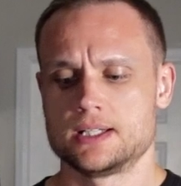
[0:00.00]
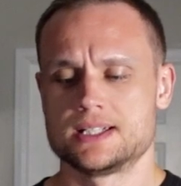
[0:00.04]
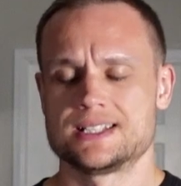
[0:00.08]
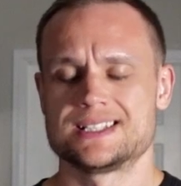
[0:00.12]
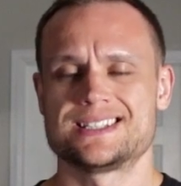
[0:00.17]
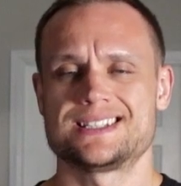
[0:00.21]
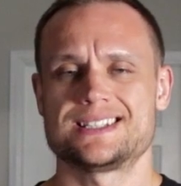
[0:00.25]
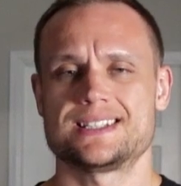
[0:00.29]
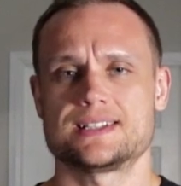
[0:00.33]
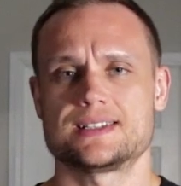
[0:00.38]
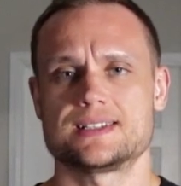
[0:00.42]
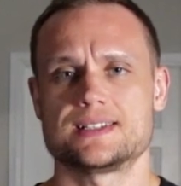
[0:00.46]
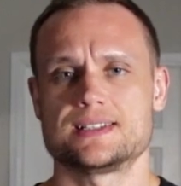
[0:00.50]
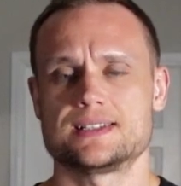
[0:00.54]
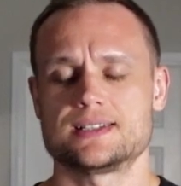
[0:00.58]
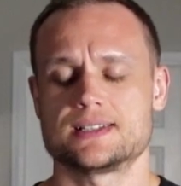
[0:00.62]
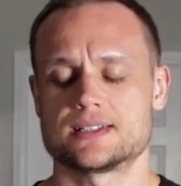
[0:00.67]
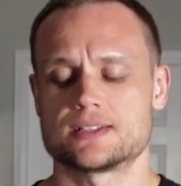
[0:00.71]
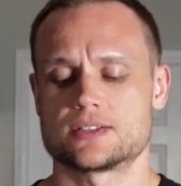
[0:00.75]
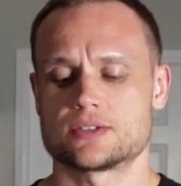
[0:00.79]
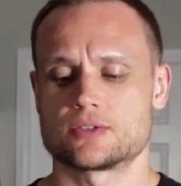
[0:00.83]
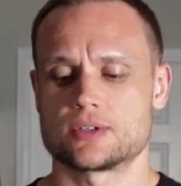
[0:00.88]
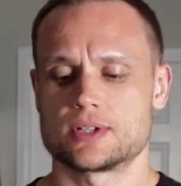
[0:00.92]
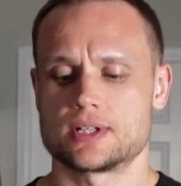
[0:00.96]

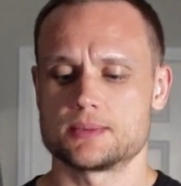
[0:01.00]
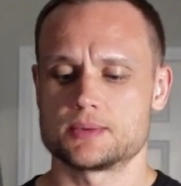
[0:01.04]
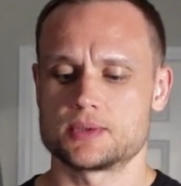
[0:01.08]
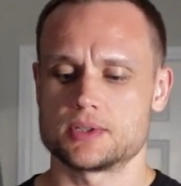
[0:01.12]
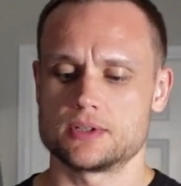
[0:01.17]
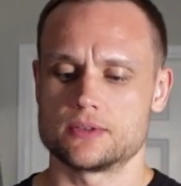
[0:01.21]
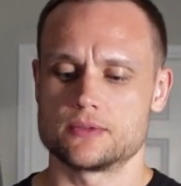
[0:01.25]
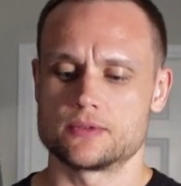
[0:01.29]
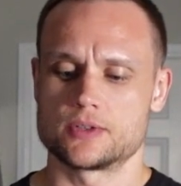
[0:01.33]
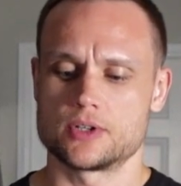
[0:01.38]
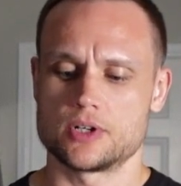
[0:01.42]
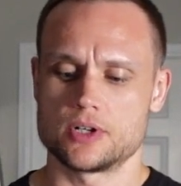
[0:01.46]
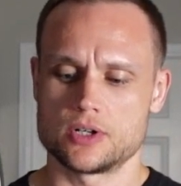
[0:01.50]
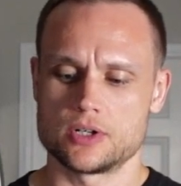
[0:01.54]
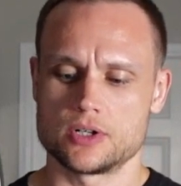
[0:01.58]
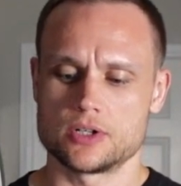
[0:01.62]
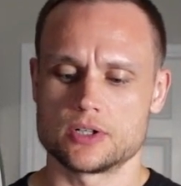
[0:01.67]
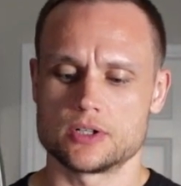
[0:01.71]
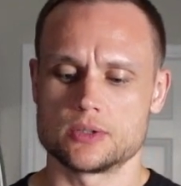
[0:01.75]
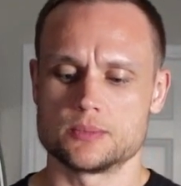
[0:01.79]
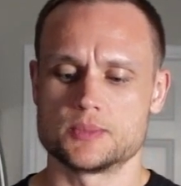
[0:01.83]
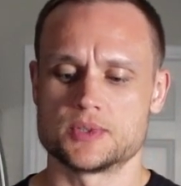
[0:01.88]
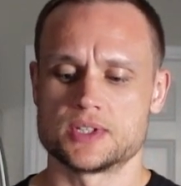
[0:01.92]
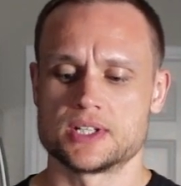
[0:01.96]
66 grams of
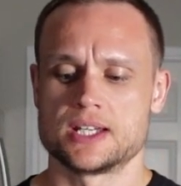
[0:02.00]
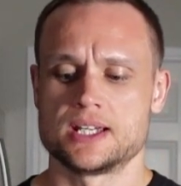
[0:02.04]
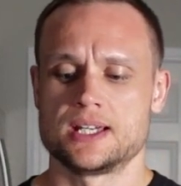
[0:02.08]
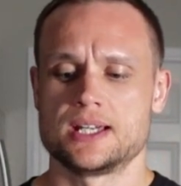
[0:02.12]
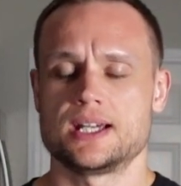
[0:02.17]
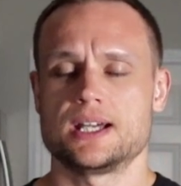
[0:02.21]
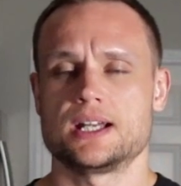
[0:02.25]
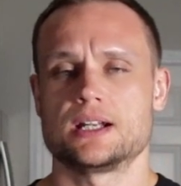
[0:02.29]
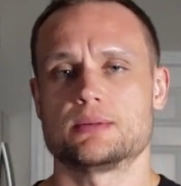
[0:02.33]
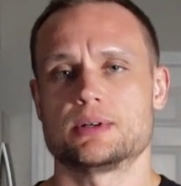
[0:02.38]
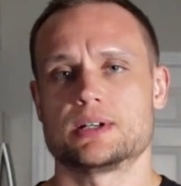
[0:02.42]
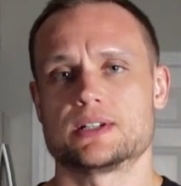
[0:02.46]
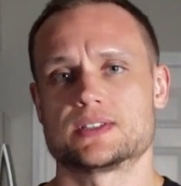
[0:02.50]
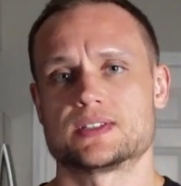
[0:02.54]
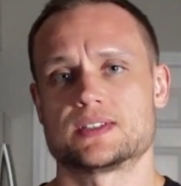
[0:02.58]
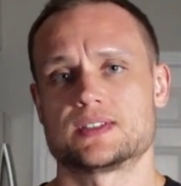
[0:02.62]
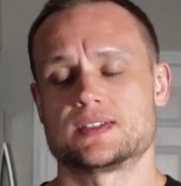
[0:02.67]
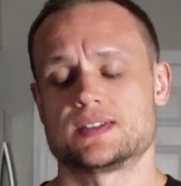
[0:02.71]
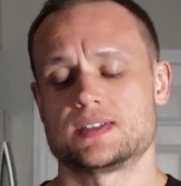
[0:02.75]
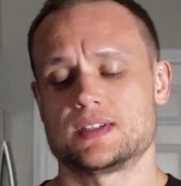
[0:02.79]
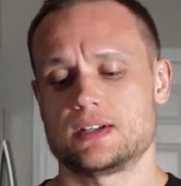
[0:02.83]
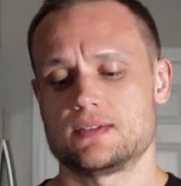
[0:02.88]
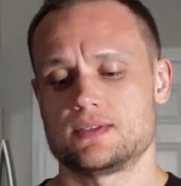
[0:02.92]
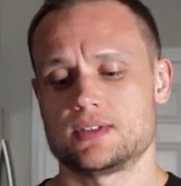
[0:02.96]
carbs, and about
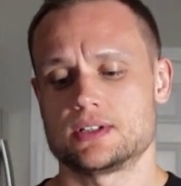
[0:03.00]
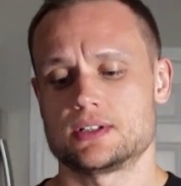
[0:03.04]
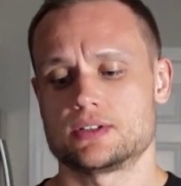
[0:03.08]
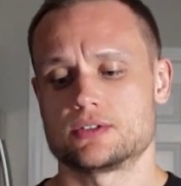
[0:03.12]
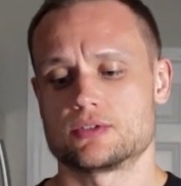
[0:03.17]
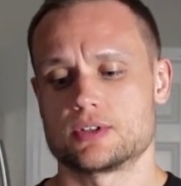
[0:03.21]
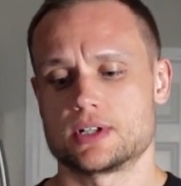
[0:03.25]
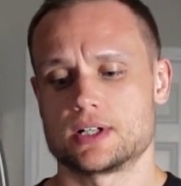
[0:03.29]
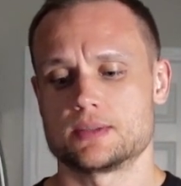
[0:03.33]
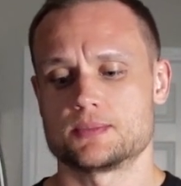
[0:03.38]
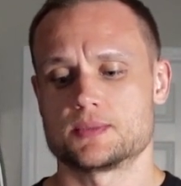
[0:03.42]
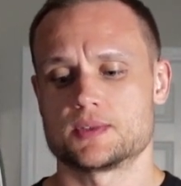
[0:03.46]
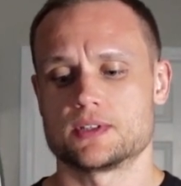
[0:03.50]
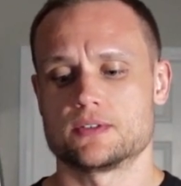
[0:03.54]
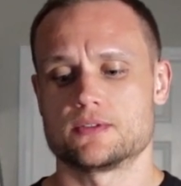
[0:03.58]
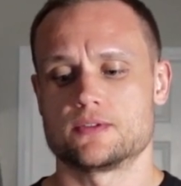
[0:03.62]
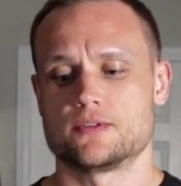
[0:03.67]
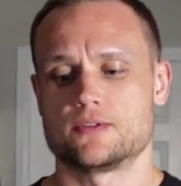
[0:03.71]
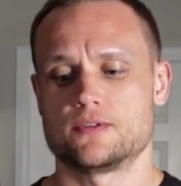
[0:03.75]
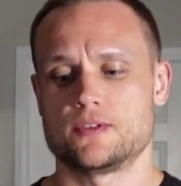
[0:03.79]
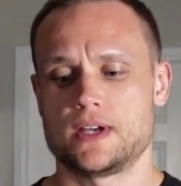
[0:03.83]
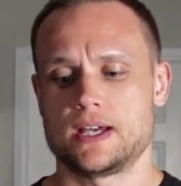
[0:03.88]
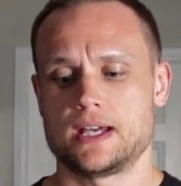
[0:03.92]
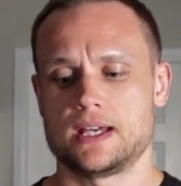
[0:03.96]
7 grams of
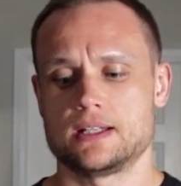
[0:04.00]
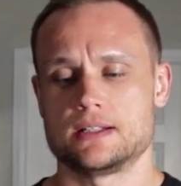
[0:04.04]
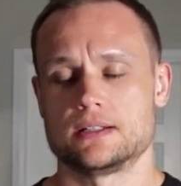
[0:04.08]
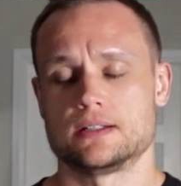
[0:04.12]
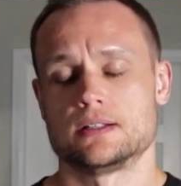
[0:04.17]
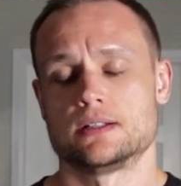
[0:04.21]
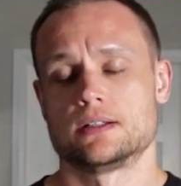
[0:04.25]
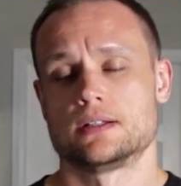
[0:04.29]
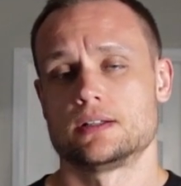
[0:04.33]
fat.